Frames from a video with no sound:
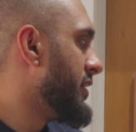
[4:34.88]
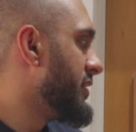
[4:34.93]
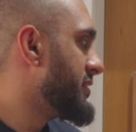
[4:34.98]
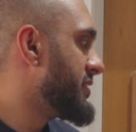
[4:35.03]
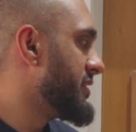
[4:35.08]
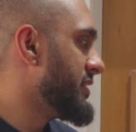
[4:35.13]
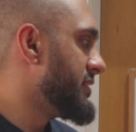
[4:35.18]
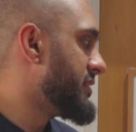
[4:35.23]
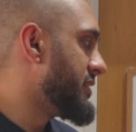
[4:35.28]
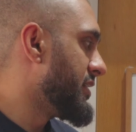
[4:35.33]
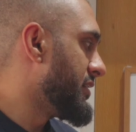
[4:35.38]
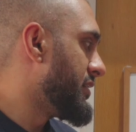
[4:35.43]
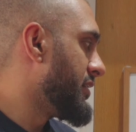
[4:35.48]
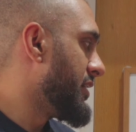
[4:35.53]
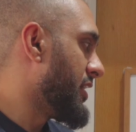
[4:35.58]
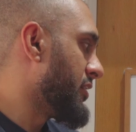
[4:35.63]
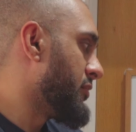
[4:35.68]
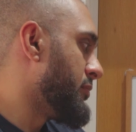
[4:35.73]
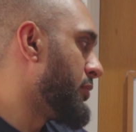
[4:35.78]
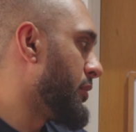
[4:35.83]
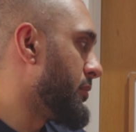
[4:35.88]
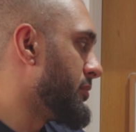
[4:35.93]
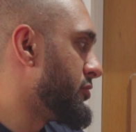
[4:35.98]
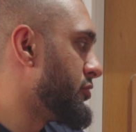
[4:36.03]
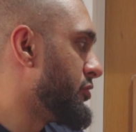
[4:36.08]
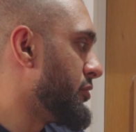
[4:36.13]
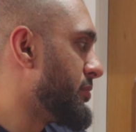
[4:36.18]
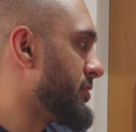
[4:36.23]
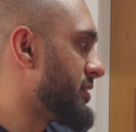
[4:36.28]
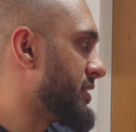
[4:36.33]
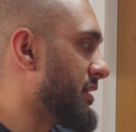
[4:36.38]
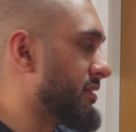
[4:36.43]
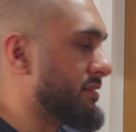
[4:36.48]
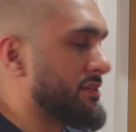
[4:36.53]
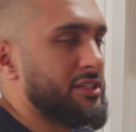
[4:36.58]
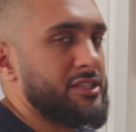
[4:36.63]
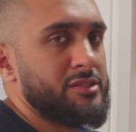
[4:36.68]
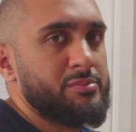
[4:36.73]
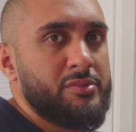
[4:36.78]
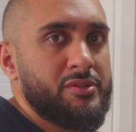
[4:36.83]
seated. I could probably superset
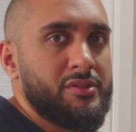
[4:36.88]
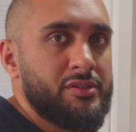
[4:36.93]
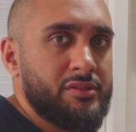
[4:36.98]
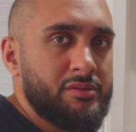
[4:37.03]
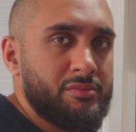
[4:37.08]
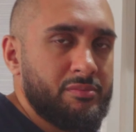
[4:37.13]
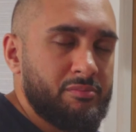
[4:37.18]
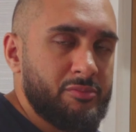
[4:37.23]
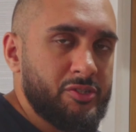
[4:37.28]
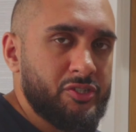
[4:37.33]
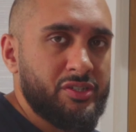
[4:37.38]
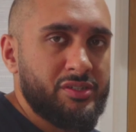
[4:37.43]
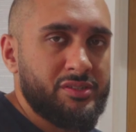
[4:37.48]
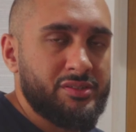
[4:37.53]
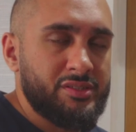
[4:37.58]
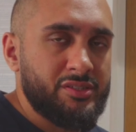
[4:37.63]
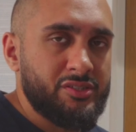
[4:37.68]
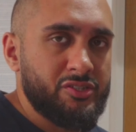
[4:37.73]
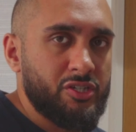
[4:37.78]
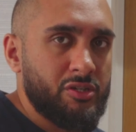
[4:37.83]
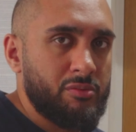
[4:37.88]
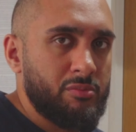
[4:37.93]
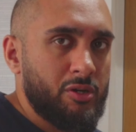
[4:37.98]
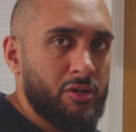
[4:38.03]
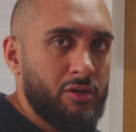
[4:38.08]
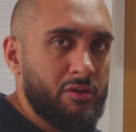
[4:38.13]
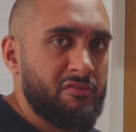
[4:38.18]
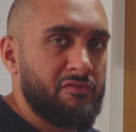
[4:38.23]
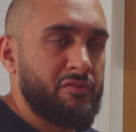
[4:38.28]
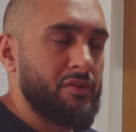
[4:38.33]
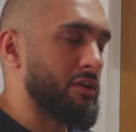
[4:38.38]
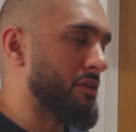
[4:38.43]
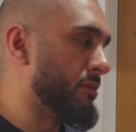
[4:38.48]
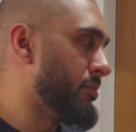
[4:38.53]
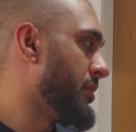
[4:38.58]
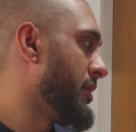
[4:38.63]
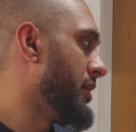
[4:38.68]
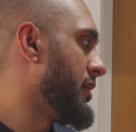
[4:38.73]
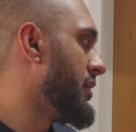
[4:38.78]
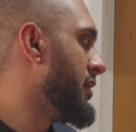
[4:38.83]
these, but the machines in the gym are far
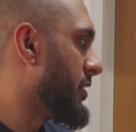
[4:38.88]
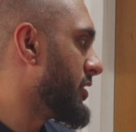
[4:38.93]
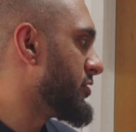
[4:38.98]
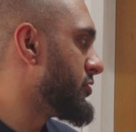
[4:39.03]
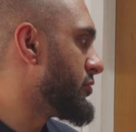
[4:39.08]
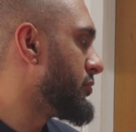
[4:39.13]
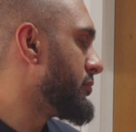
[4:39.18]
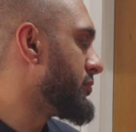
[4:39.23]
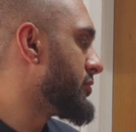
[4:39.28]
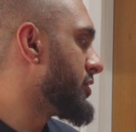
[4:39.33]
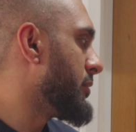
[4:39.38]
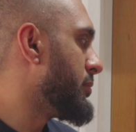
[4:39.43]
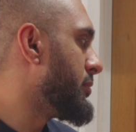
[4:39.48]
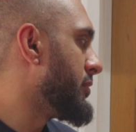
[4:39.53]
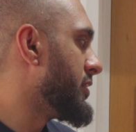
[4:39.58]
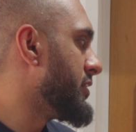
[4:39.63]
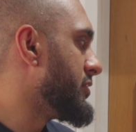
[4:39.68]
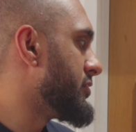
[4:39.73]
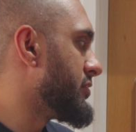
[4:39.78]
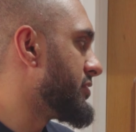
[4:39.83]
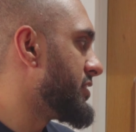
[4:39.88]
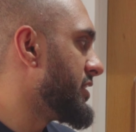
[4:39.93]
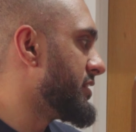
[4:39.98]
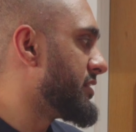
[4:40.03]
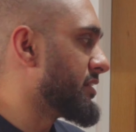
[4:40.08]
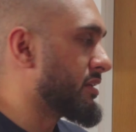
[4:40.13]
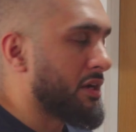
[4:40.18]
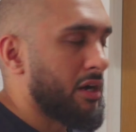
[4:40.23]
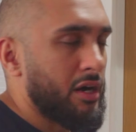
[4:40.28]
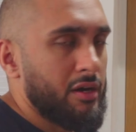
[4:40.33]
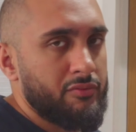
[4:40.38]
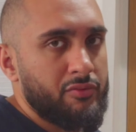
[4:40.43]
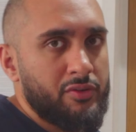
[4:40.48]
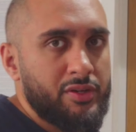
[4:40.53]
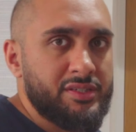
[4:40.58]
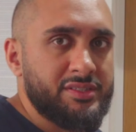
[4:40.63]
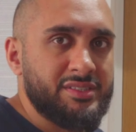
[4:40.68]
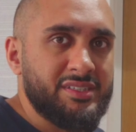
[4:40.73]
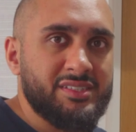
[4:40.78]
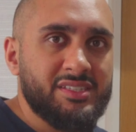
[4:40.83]
apart. I'll just do them separately. So seated calf
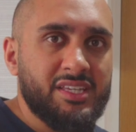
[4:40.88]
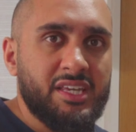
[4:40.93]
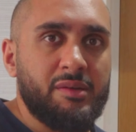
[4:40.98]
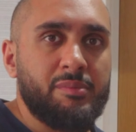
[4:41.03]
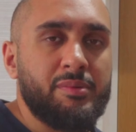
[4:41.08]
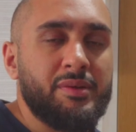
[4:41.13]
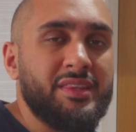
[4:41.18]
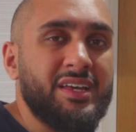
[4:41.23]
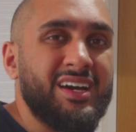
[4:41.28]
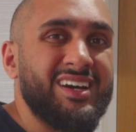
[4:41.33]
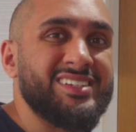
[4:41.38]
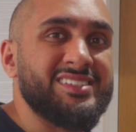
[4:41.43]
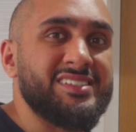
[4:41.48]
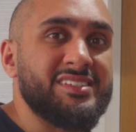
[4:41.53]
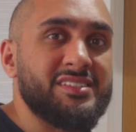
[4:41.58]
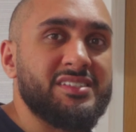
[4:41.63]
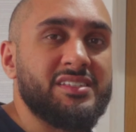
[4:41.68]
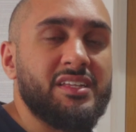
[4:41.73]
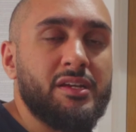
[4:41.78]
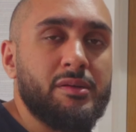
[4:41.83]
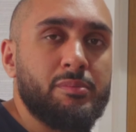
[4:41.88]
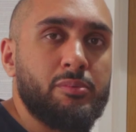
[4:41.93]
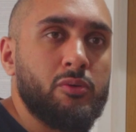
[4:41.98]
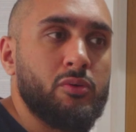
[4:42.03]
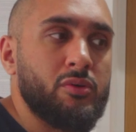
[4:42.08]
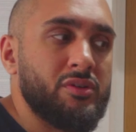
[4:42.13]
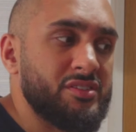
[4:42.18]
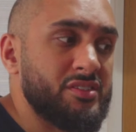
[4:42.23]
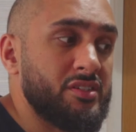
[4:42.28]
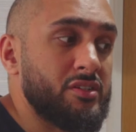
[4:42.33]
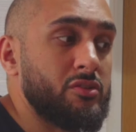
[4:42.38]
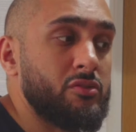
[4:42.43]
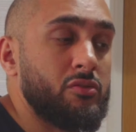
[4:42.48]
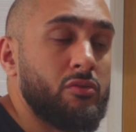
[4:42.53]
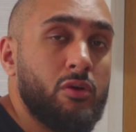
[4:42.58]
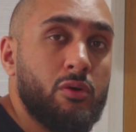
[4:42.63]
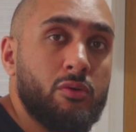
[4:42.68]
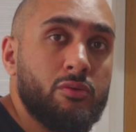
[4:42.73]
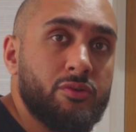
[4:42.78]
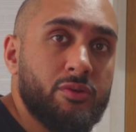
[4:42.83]
raises, keeping that as a staple because I can
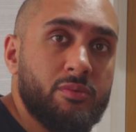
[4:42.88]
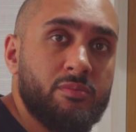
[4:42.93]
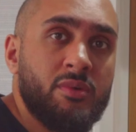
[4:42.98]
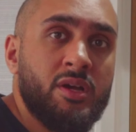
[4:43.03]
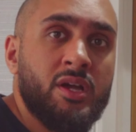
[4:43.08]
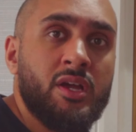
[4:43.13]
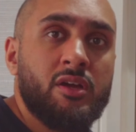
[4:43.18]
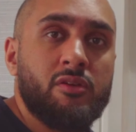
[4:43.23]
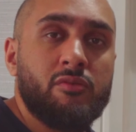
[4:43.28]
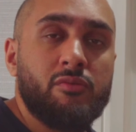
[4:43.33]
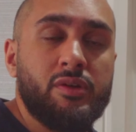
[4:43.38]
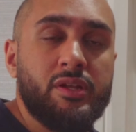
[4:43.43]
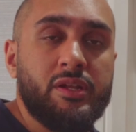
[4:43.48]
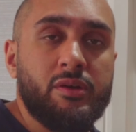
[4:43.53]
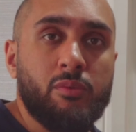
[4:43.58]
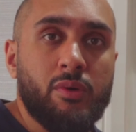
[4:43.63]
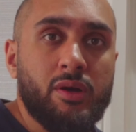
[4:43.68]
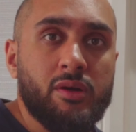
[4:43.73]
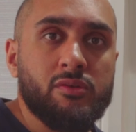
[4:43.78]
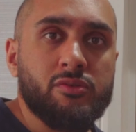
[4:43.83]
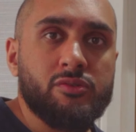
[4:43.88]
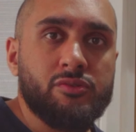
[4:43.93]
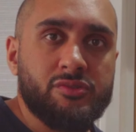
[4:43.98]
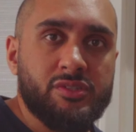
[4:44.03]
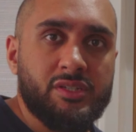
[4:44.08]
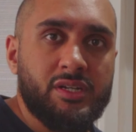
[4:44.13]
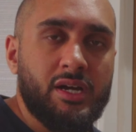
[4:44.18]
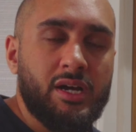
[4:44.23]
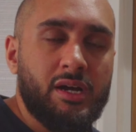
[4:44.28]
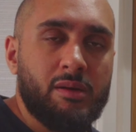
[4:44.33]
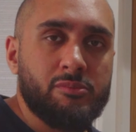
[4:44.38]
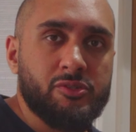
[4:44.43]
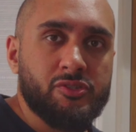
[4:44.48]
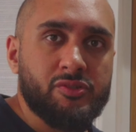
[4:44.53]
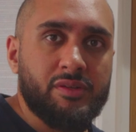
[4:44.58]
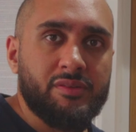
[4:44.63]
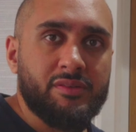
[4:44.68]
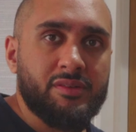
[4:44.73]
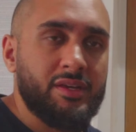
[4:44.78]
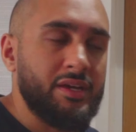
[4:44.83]
load them really well using a hammer
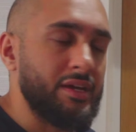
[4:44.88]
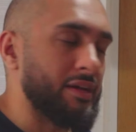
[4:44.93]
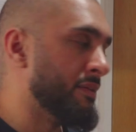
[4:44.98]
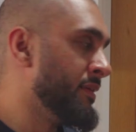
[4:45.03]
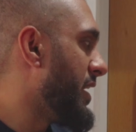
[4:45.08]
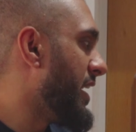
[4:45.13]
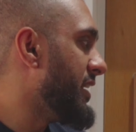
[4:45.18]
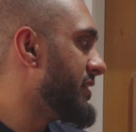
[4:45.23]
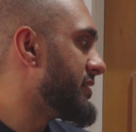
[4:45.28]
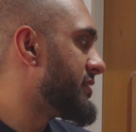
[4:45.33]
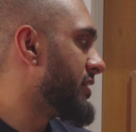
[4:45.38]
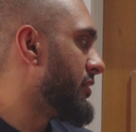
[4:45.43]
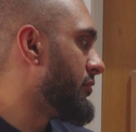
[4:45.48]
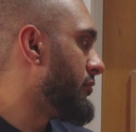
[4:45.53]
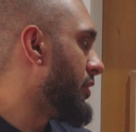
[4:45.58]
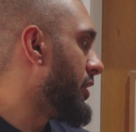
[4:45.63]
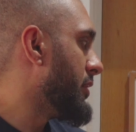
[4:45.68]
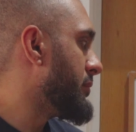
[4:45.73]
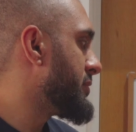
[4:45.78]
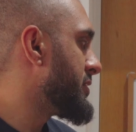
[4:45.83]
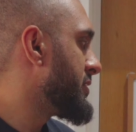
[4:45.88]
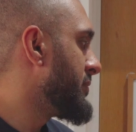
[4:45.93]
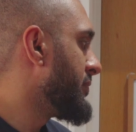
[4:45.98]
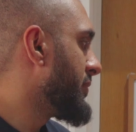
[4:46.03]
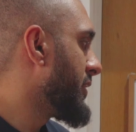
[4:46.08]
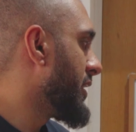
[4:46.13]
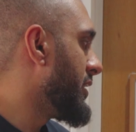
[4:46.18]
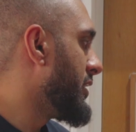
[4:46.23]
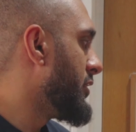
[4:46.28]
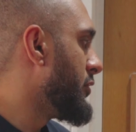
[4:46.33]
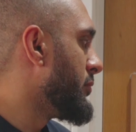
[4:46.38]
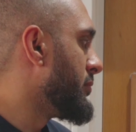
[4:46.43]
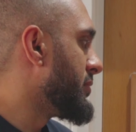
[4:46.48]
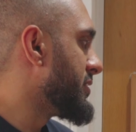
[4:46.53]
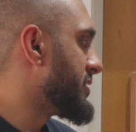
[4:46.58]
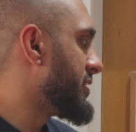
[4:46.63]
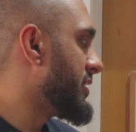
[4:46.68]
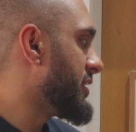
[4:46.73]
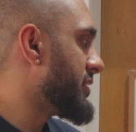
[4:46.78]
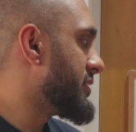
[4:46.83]
strength kit. 8 to 10 reps. And number
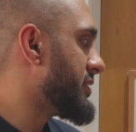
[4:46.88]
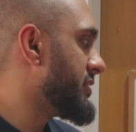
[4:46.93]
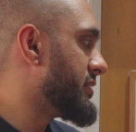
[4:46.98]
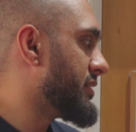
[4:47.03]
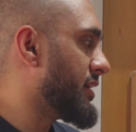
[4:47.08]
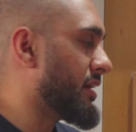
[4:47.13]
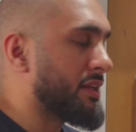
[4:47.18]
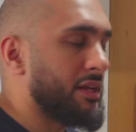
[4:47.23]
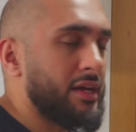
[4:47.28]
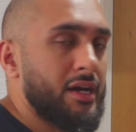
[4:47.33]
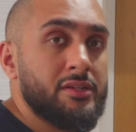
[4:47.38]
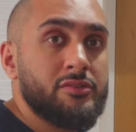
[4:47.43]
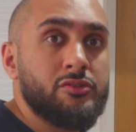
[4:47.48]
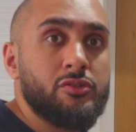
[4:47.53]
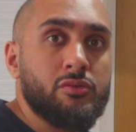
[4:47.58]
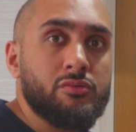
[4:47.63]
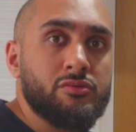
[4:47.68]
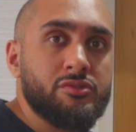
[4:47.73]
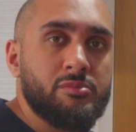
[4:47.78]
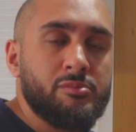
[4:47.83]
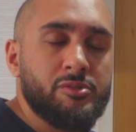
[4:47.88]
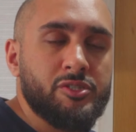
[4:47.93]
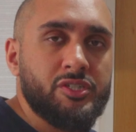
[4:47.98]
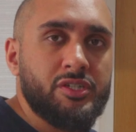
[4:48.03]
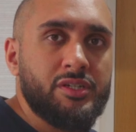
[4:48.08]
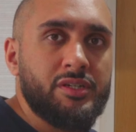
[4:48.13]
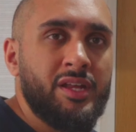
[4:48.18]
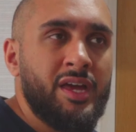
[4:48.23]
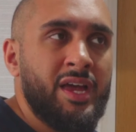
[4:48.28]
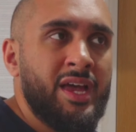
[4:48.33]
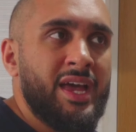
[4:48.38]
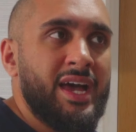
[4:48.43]
6 is an adductor machine.